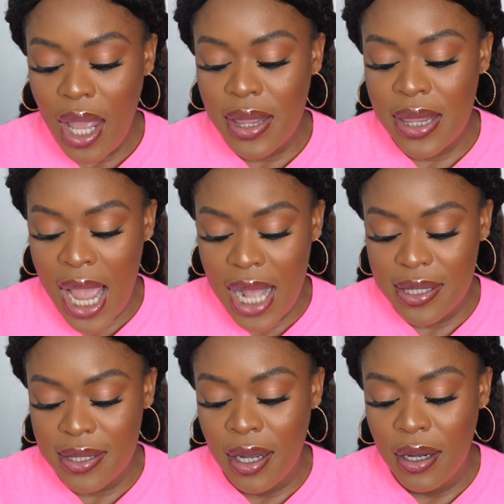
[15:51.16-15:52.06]
that,
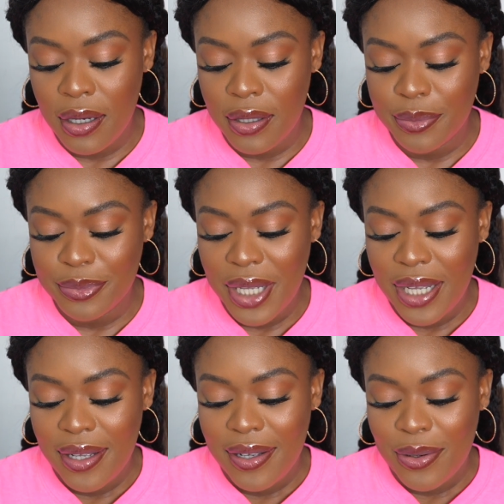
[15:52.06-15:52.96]

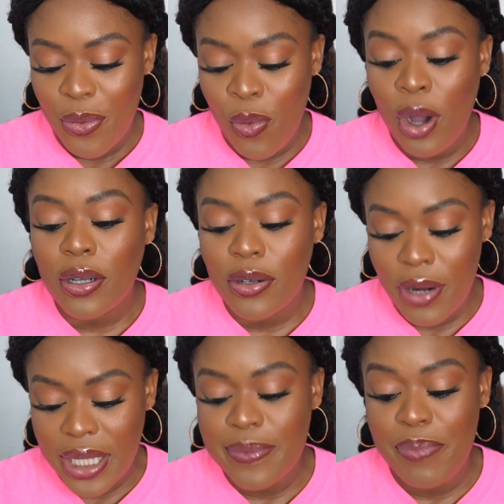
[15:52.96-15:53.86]
one
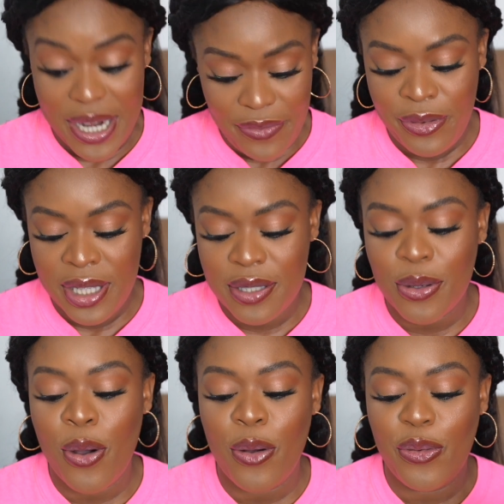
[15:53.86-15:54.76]
great benefit
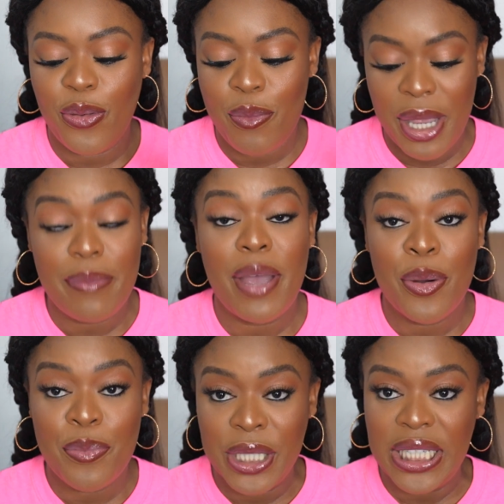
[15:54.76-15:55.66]
of making my
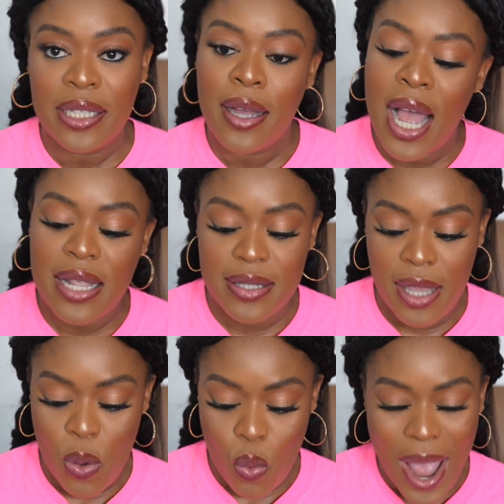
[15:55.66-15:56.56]
own money as
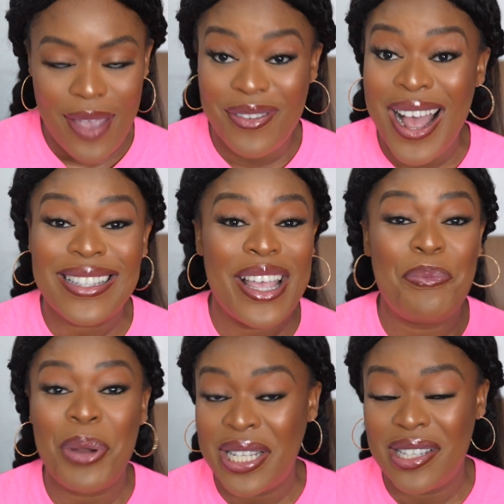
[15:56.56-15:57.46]
a wife, as a
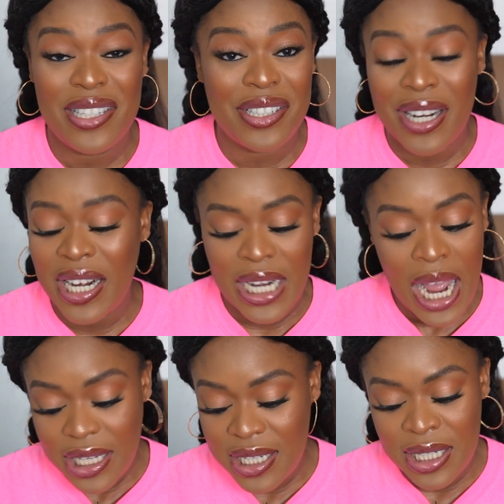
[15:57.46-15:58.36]
person generally,
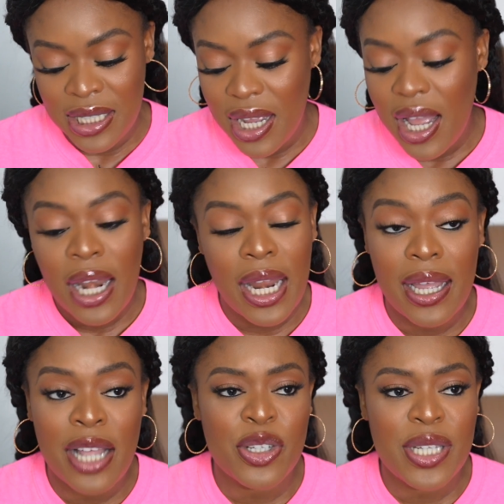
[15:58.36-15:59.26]
actually.
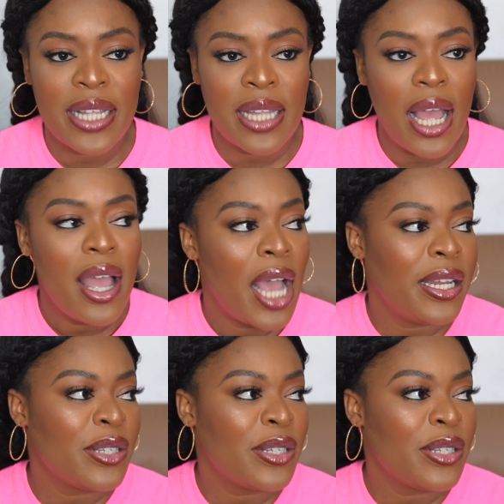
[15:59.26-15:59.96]
Like, I just like that. And